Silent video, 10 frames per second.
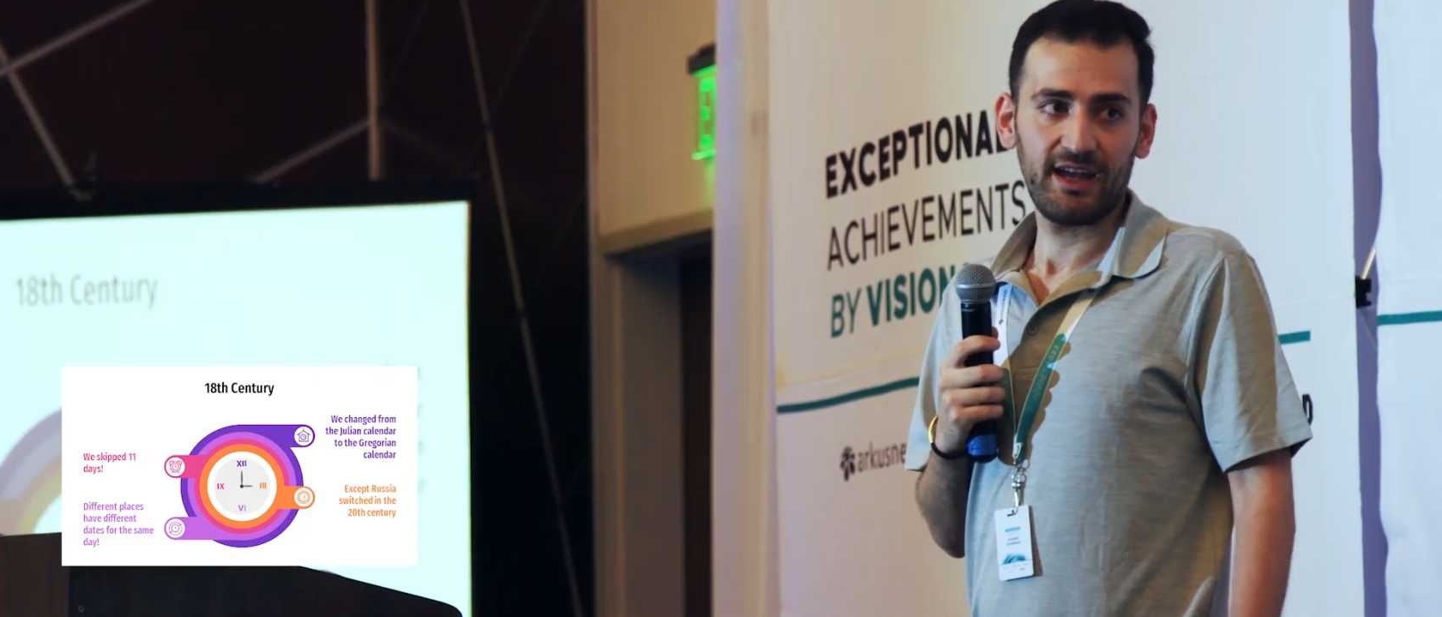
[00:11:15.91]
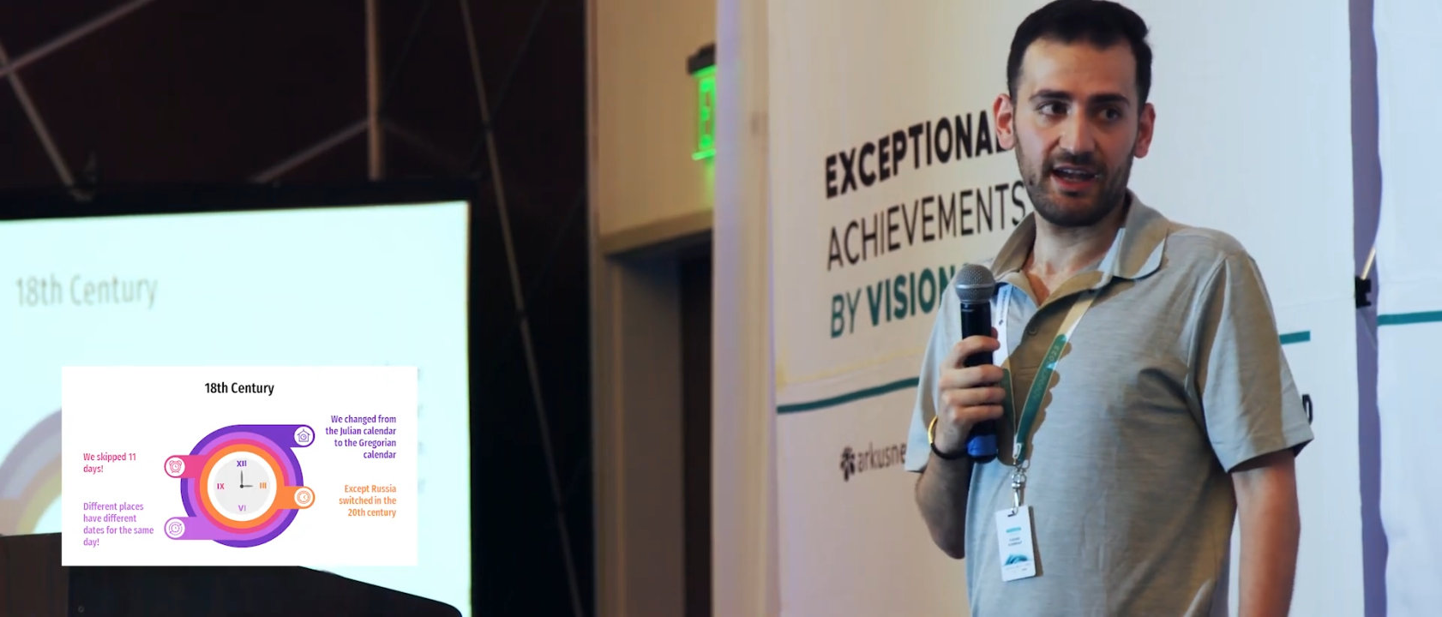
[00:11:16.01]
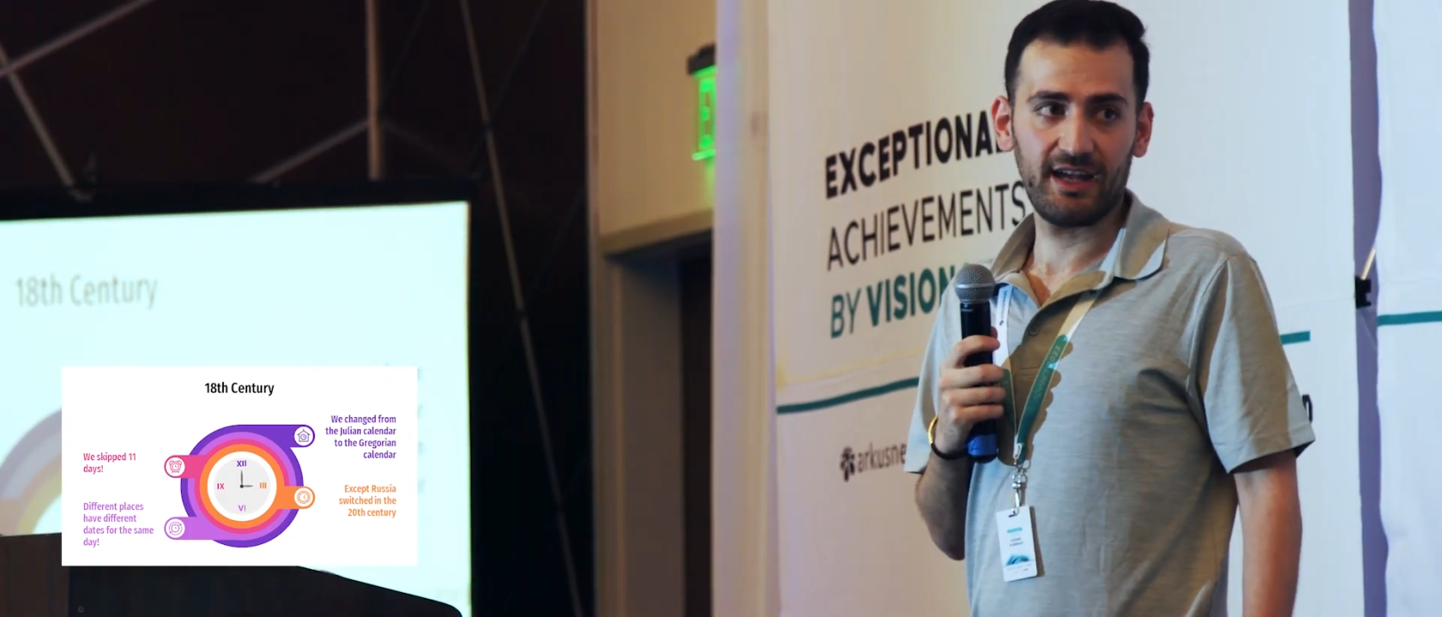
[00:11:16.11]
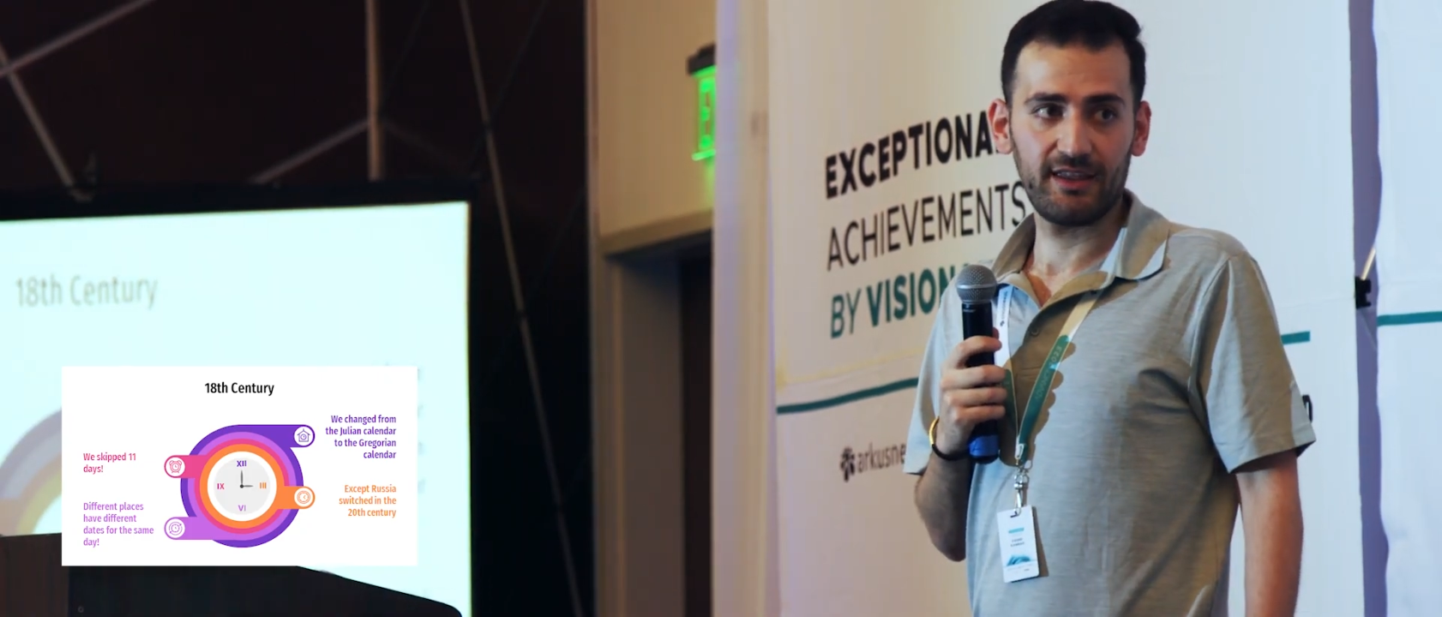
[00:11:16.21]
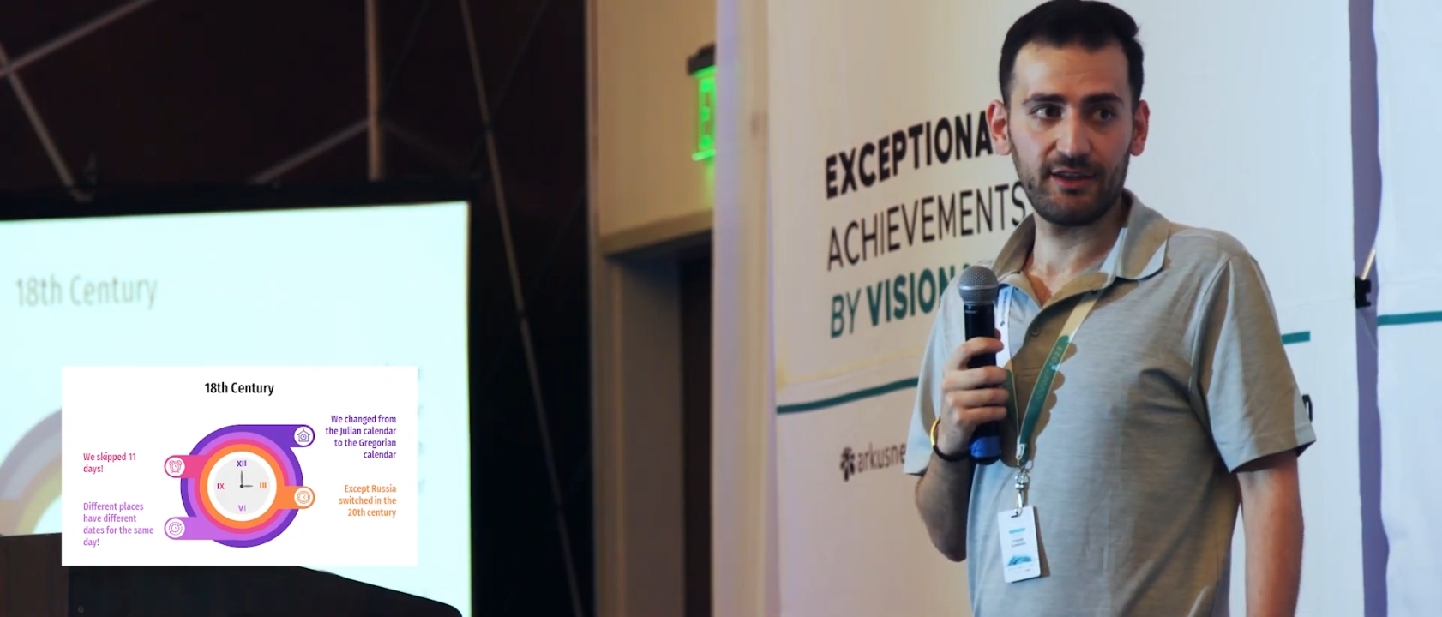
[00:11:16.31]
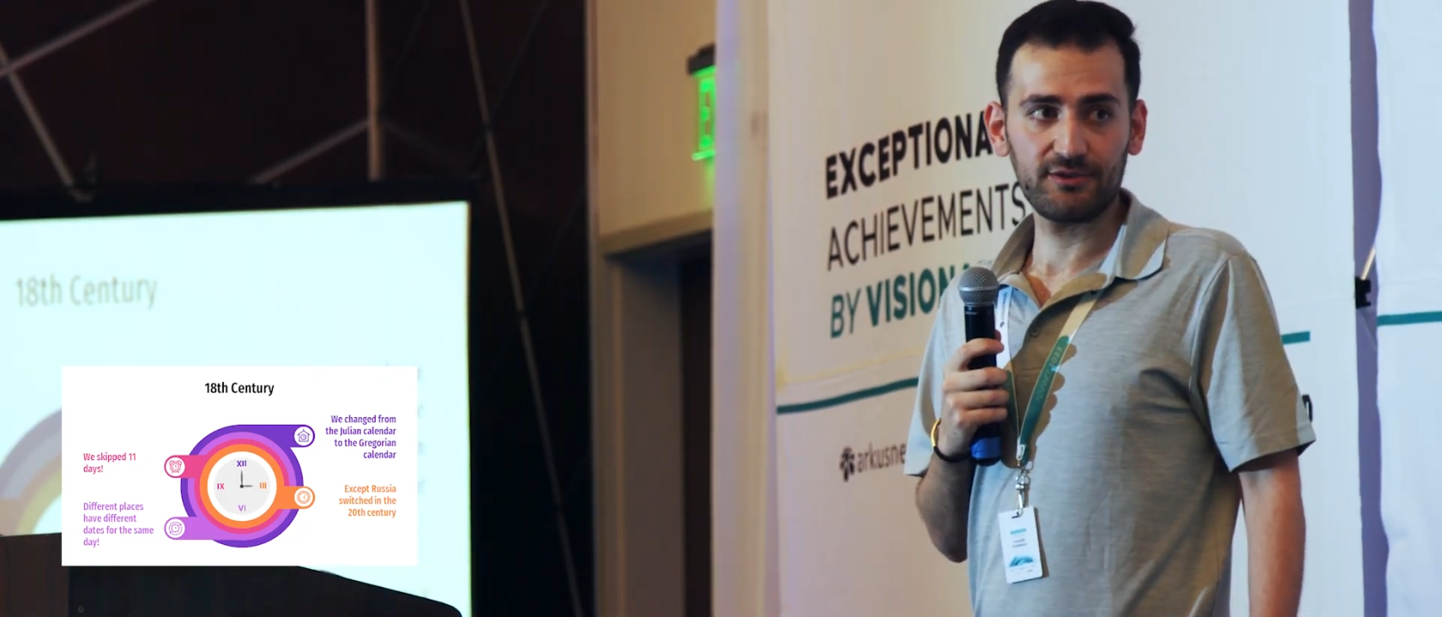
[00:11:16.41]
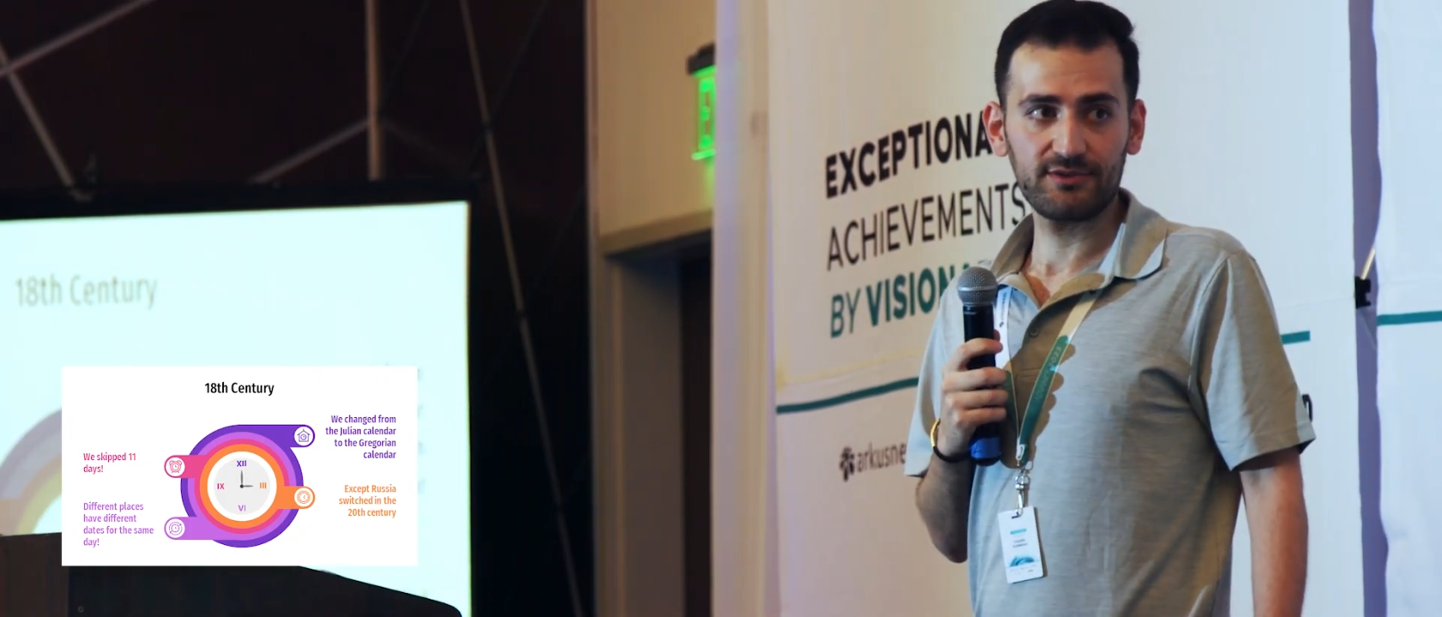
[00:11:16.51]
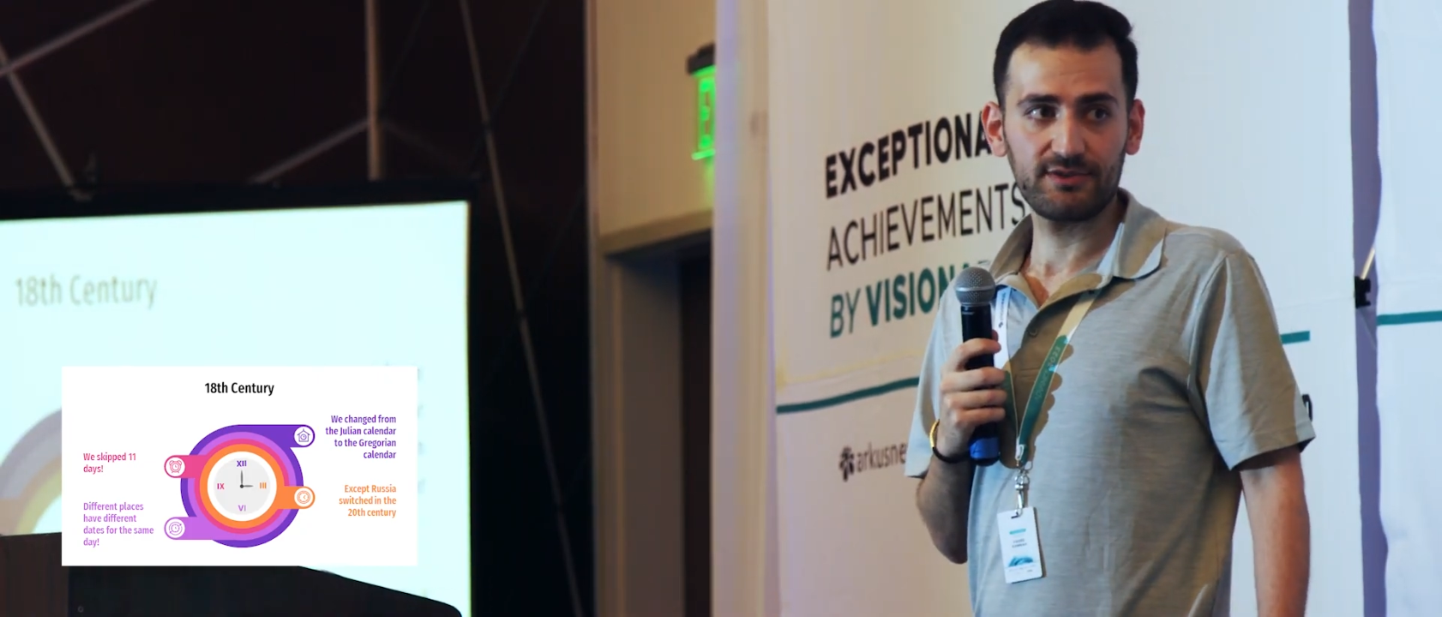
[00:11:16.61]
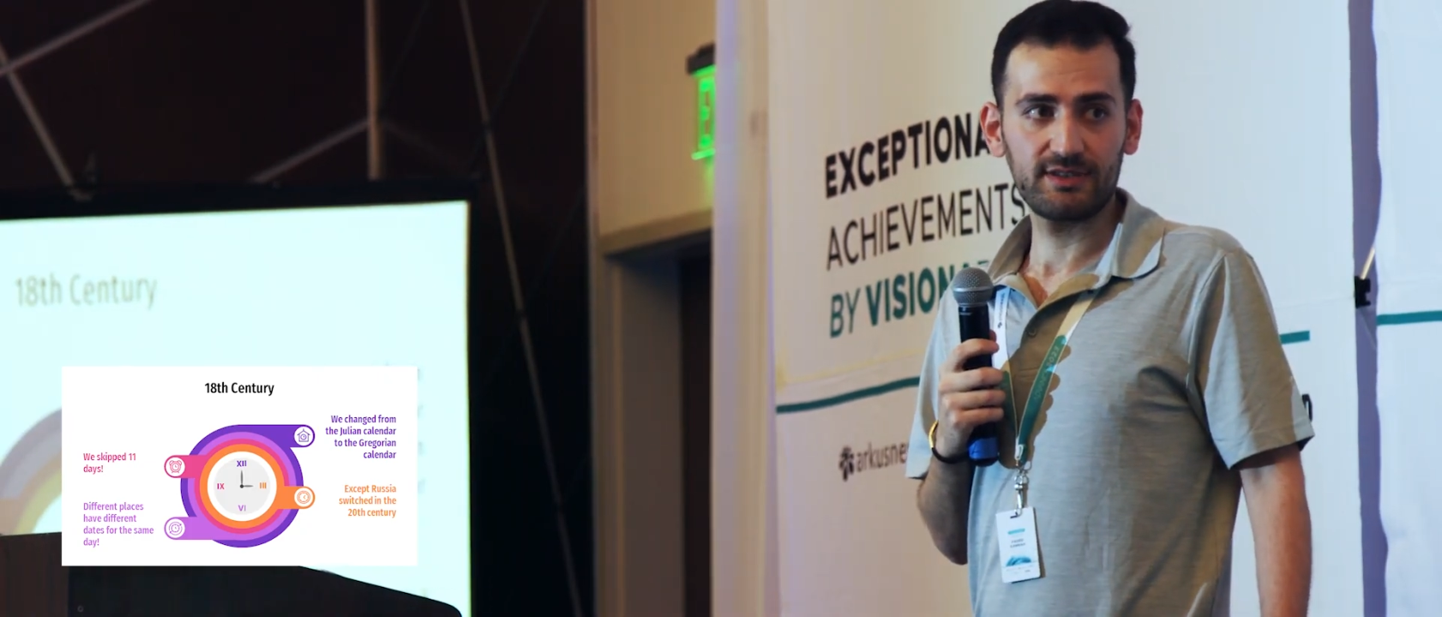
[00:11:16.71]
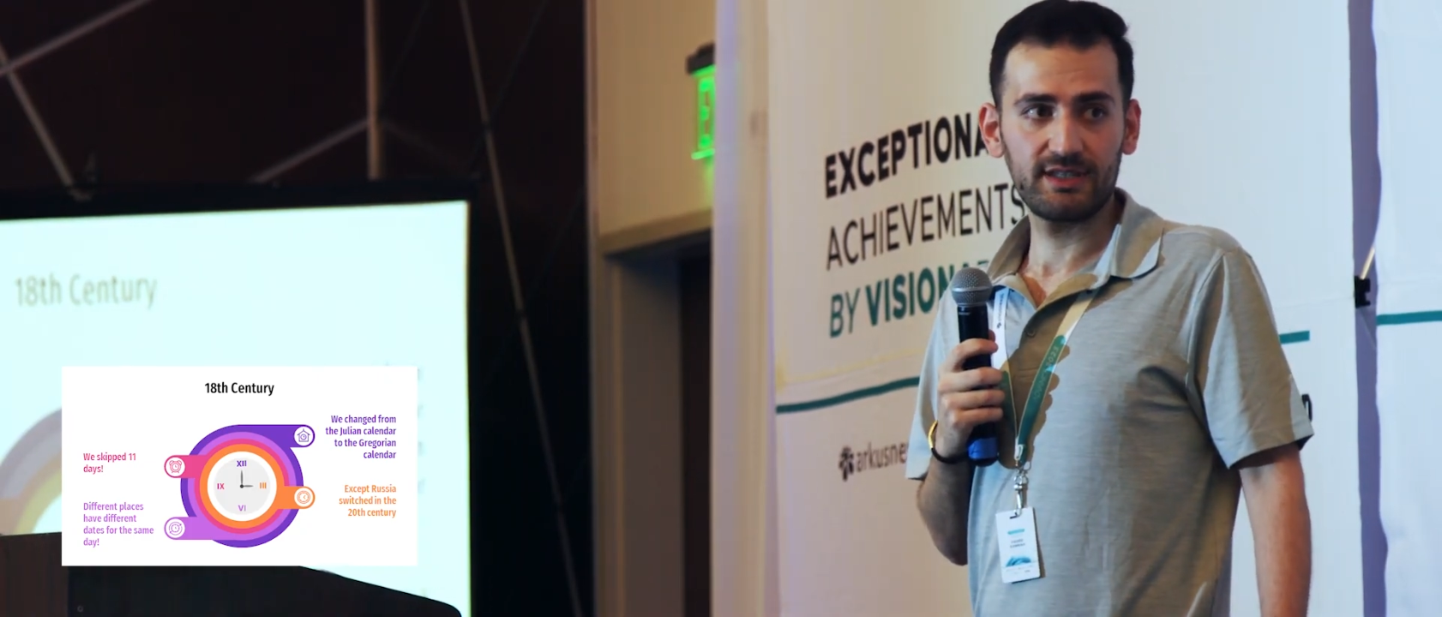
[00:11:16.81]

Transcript: And those